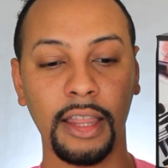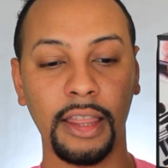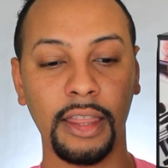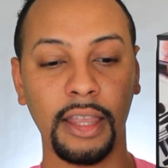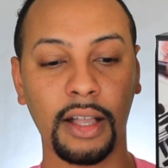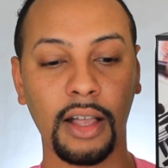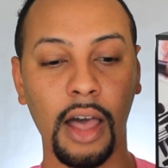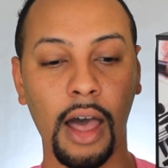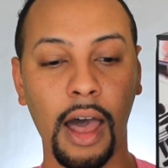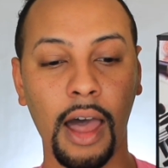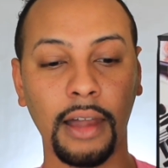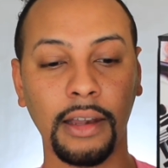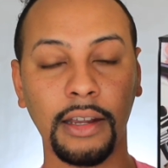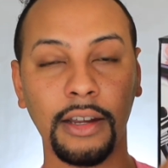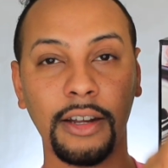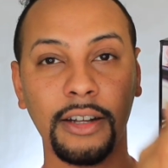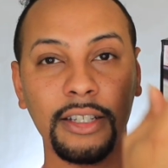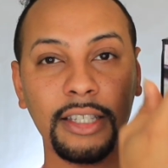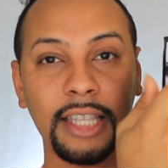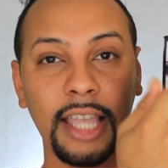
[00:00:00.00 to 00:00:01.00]
the
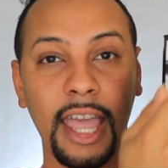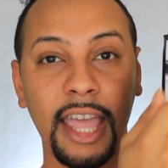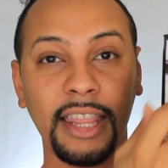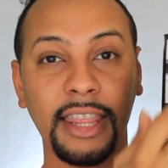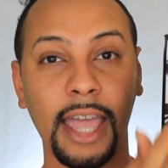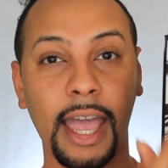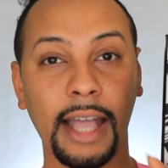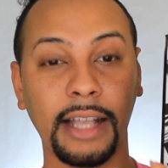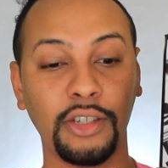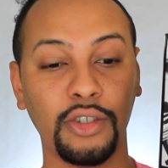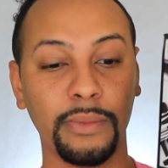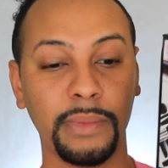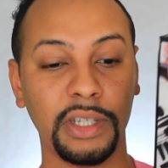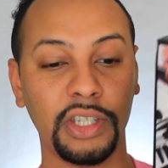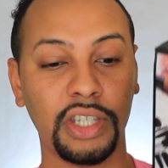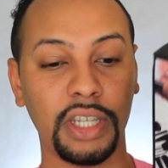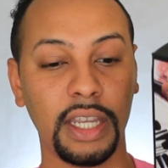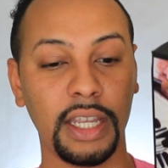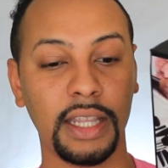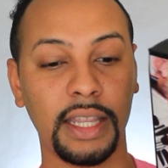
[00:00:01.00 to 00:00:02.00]
collars, and the actual
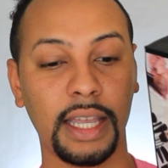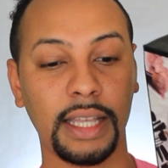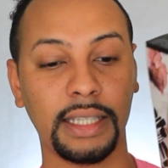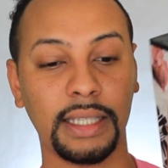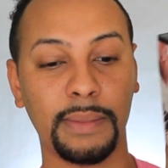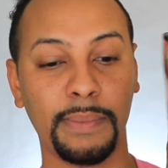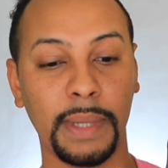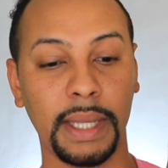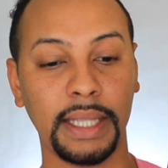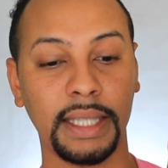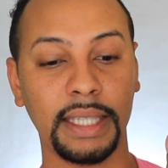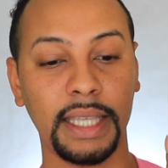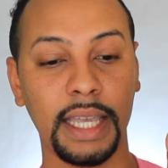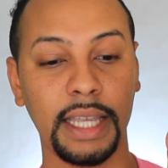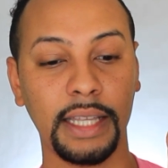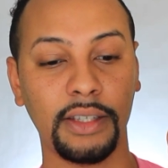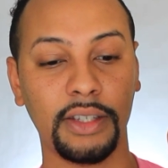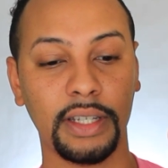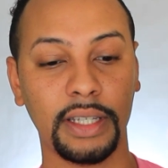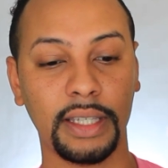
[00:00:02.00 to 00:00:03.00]
machine that spins
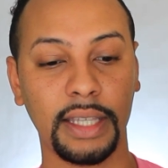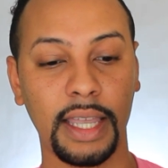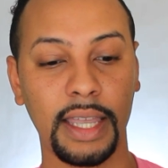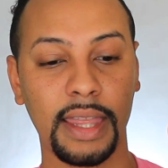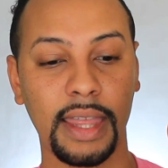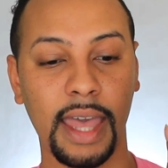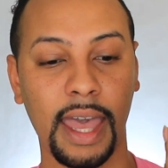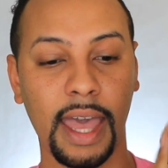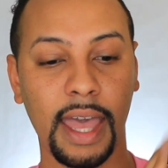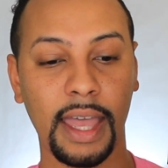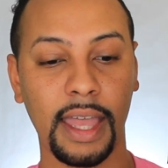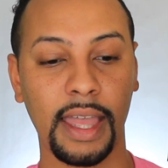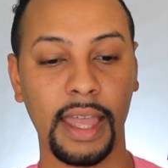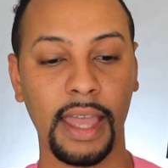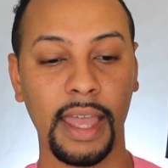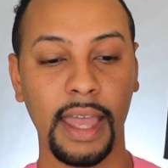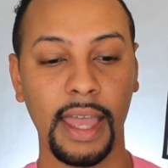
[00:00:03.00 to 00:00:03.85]
it, just like that.